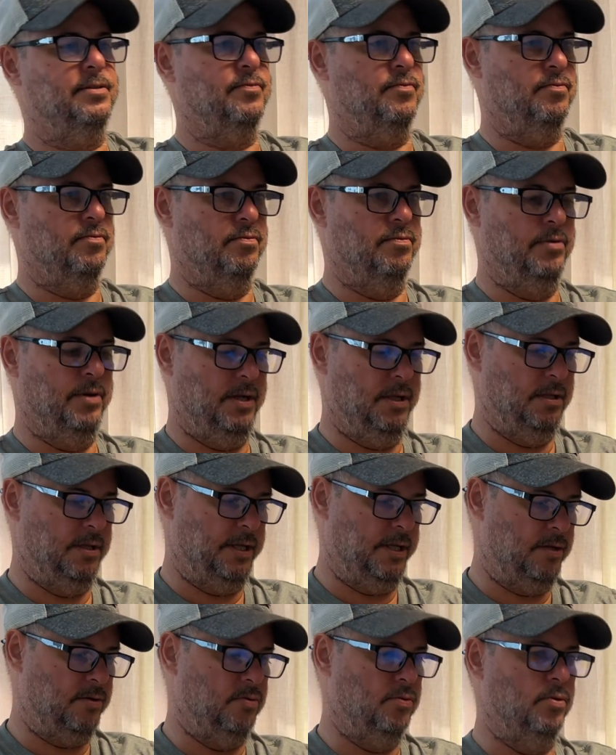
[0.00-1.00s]

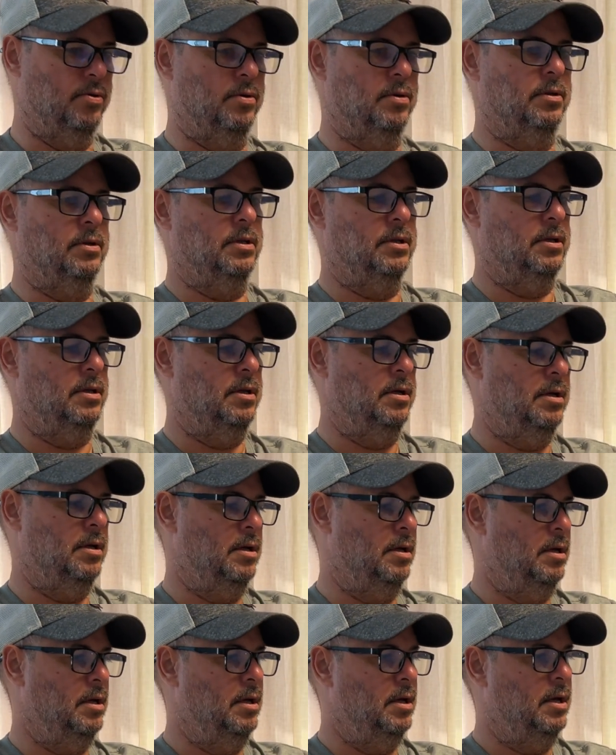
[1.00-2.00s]
really cool.
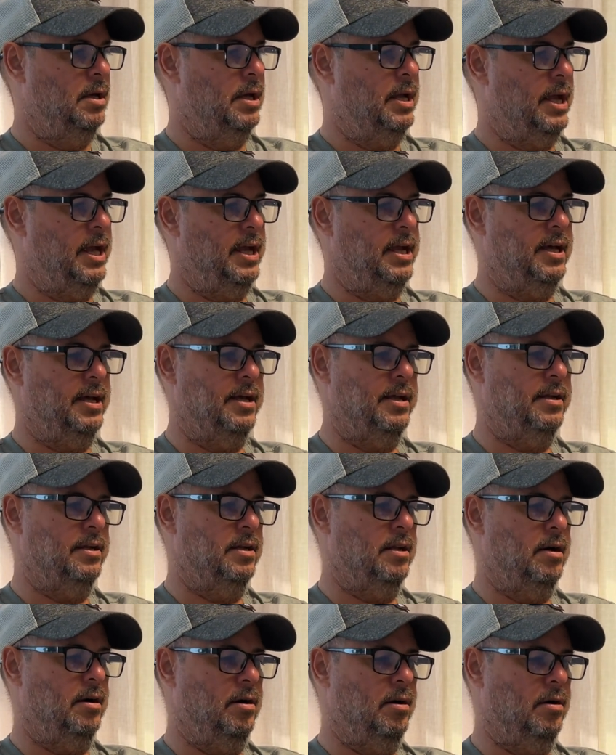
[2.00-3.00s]

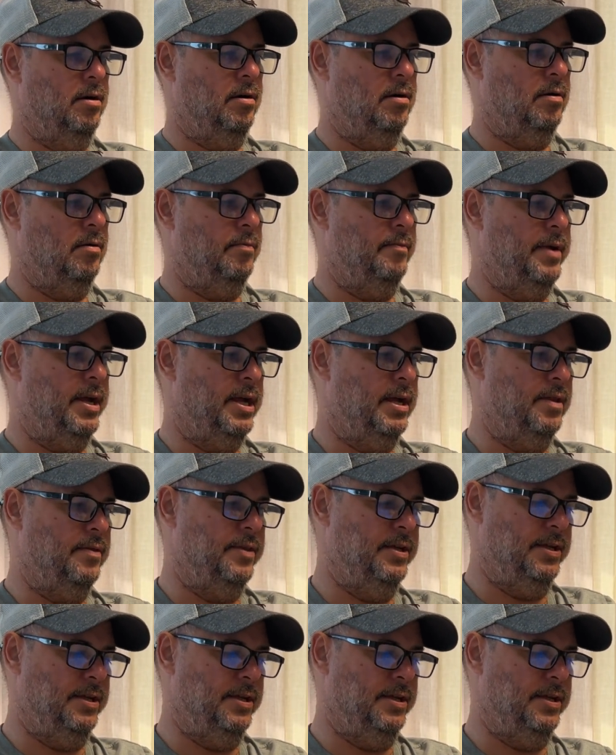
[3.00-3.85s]
And oh man,